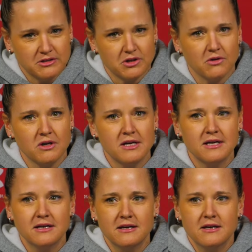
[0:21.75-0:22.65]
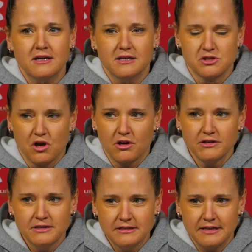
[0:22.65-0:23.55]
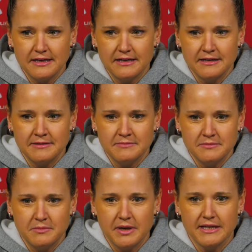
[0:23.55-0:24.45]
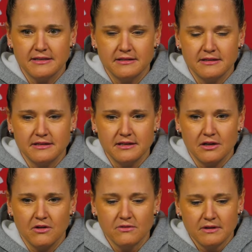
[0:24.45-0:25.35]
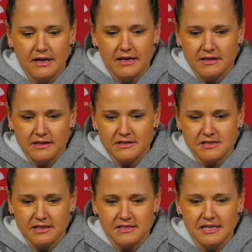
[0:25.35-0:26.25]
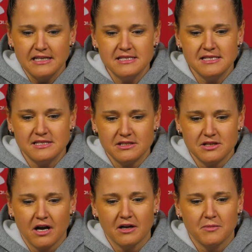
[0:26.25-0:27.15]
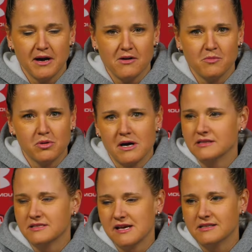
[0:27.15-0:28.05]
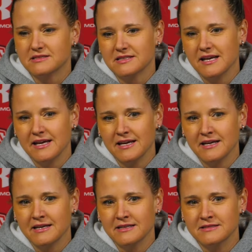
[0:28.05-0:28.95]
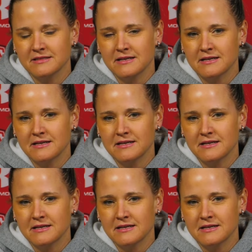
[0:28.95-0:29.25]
So it's hard, but you know, it's easy to talk about process and